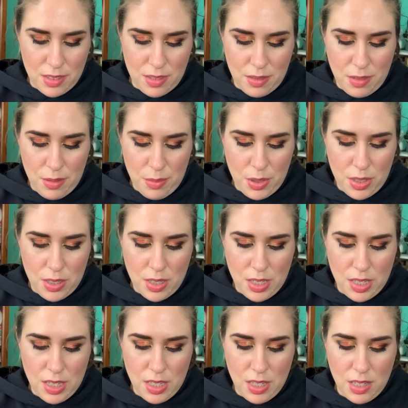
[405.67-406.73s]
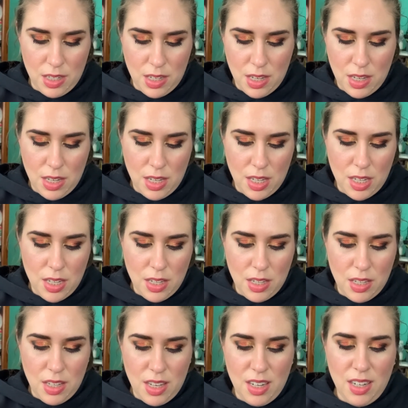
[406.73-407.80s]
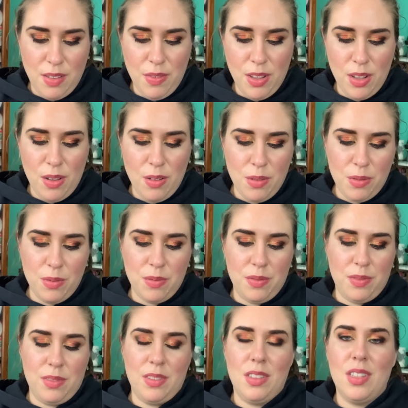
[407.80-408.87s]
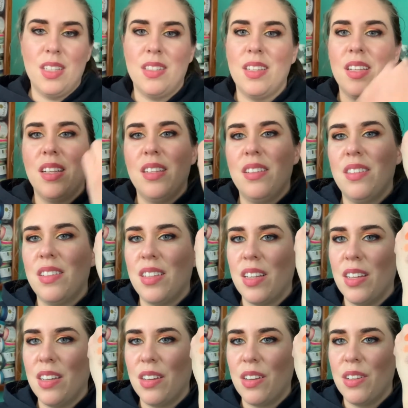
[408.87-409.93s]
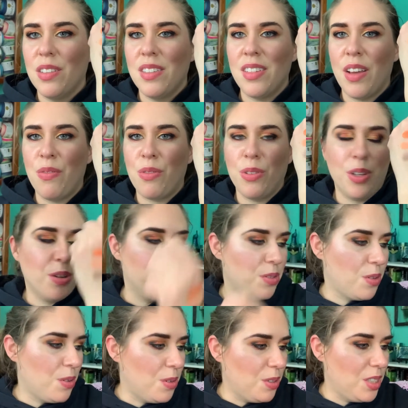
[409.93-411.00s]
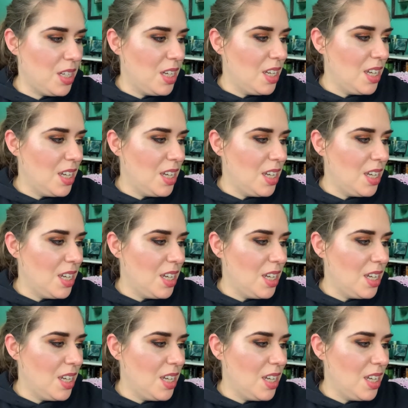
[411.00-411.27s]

oops. And even though this is several years old,